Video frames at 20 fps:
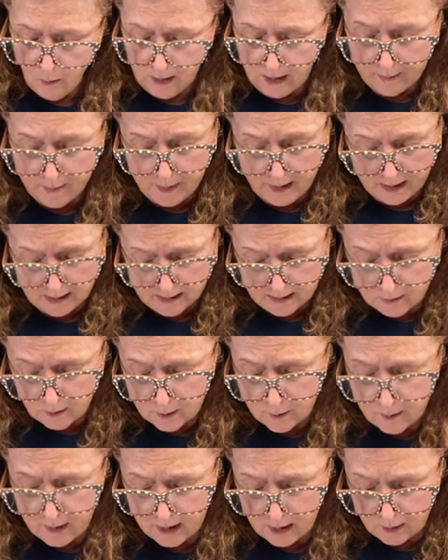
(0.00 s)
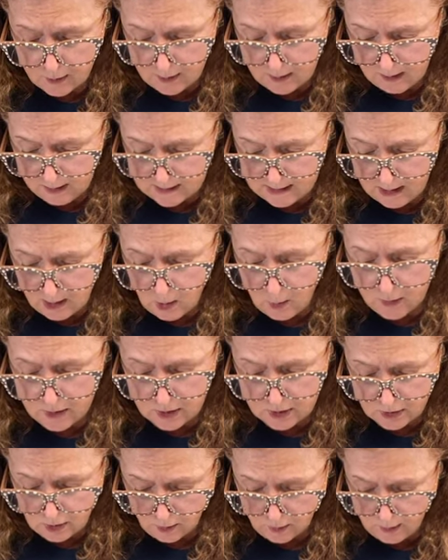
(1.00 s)
when I'm painting with my acrylics, I
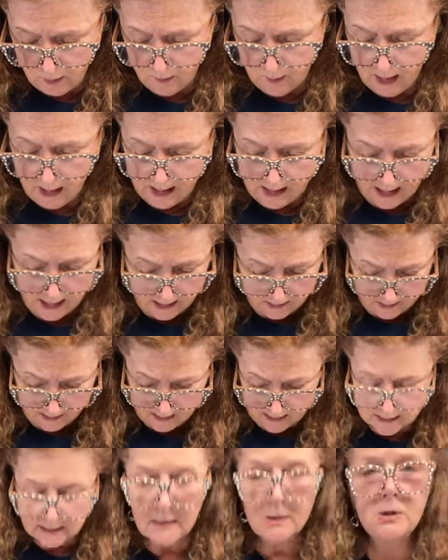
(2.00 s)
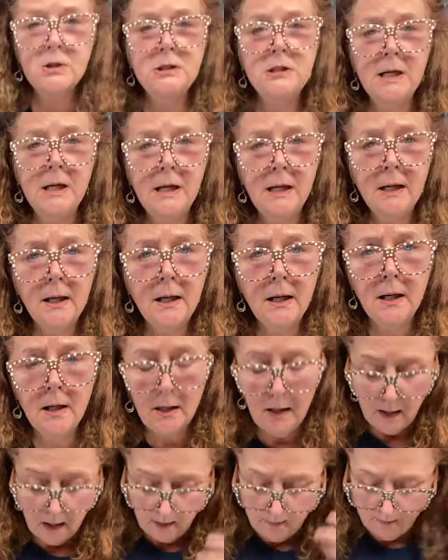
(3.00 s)
always show you highlights,
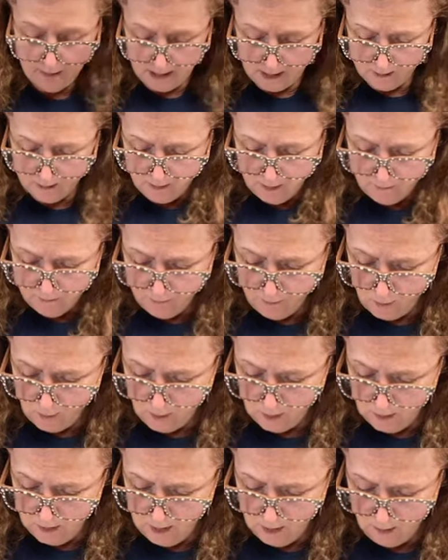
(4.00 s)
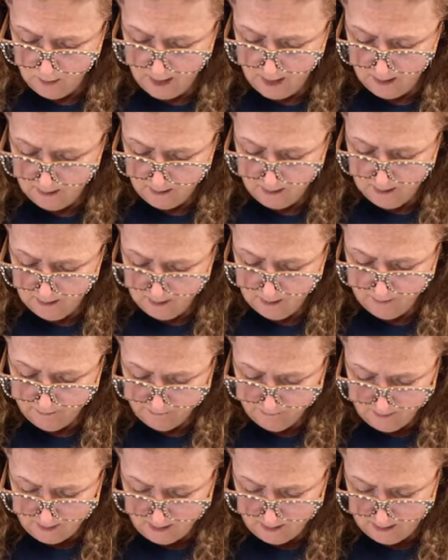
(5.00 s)
shading, make the form, you know,
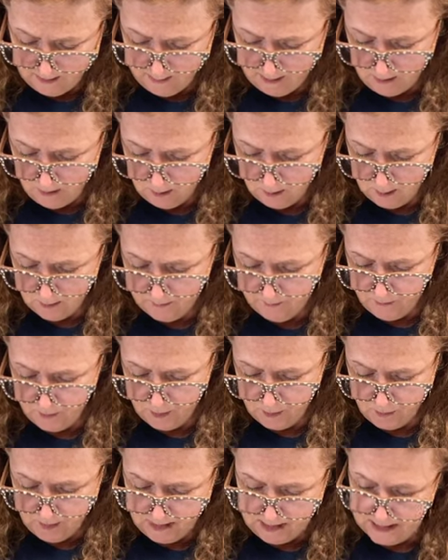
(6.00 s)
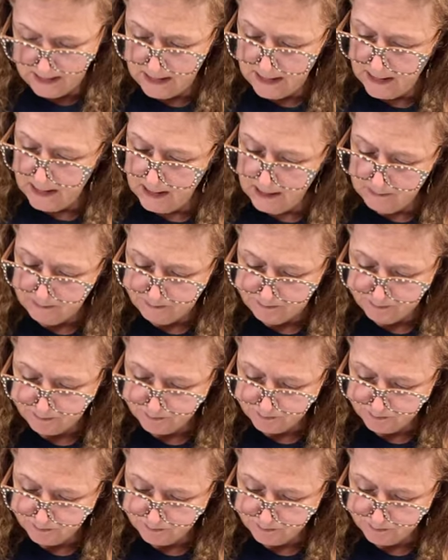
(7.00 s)
the element look 3D.